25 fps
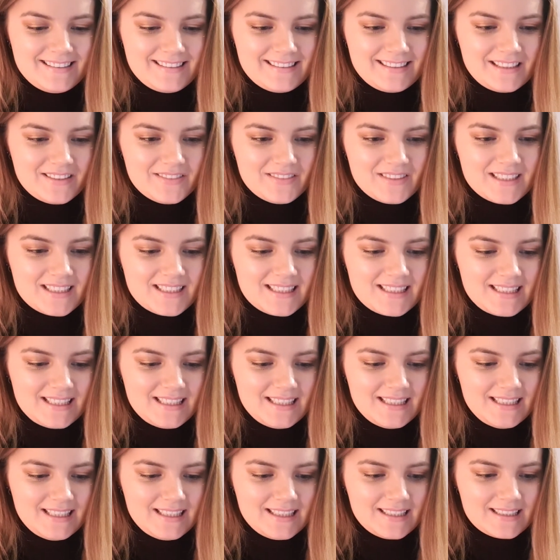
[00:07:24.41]
Let me
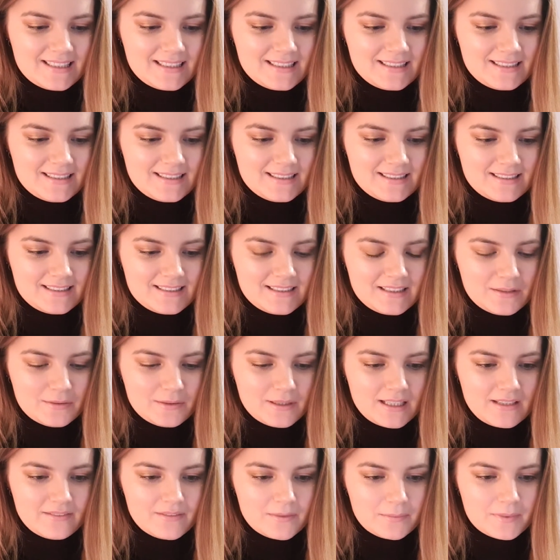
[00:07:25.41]
see. Do
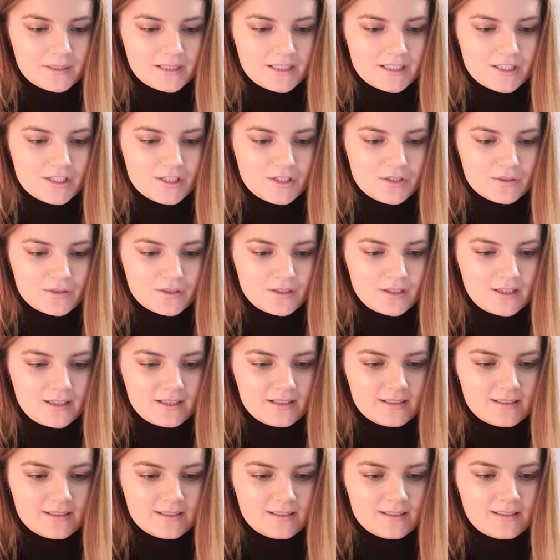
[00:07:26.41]
I have a picture?
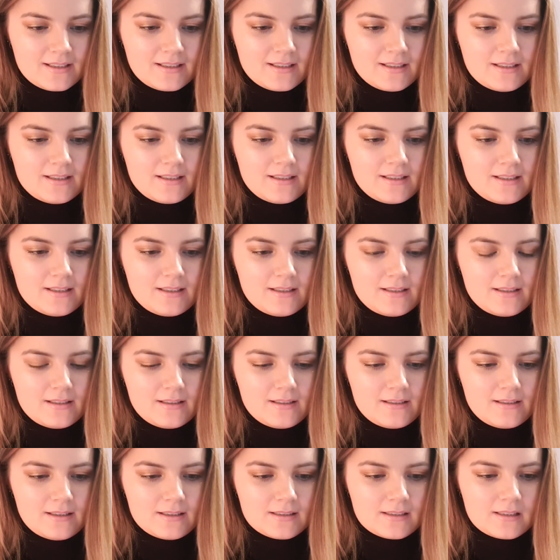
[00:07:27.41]

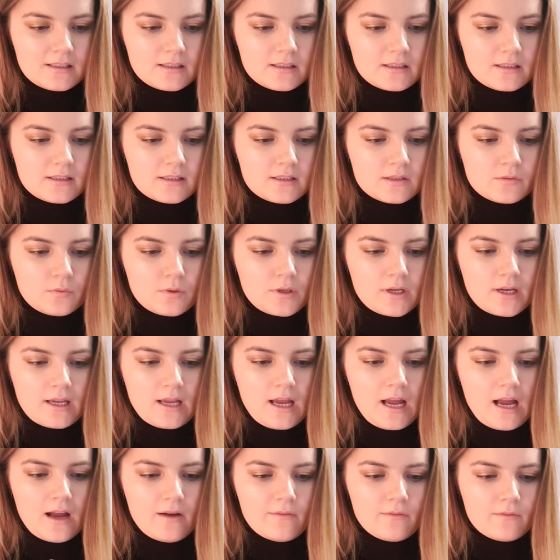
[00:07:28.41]
Yes, it's what I
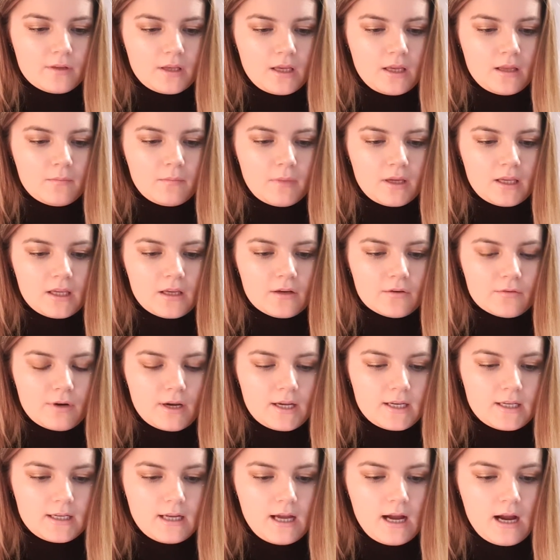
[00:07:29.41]
have in my ear
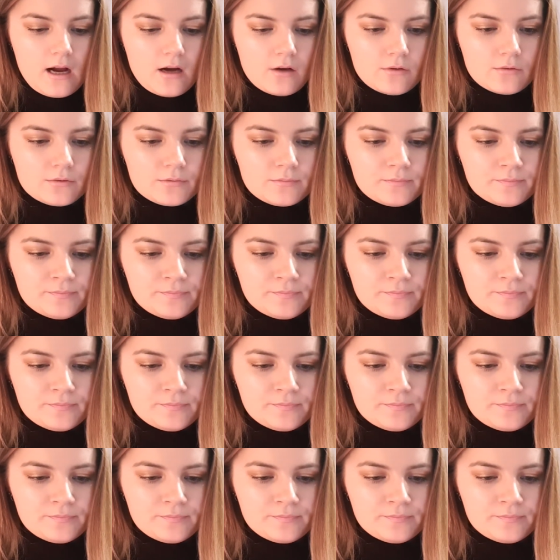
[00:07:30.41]
right now.